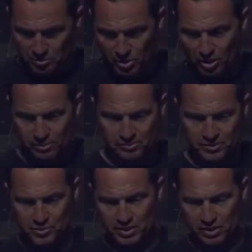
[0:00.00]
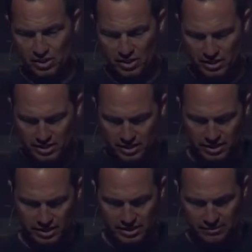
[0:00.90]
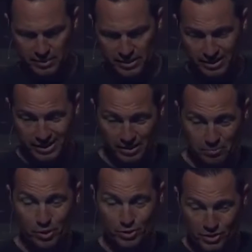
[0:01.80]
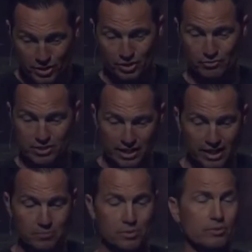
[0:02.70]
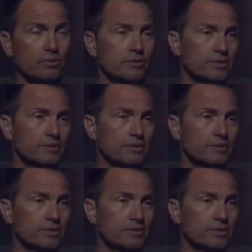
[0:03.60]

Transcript: problem was with God, but he persecutes Abel.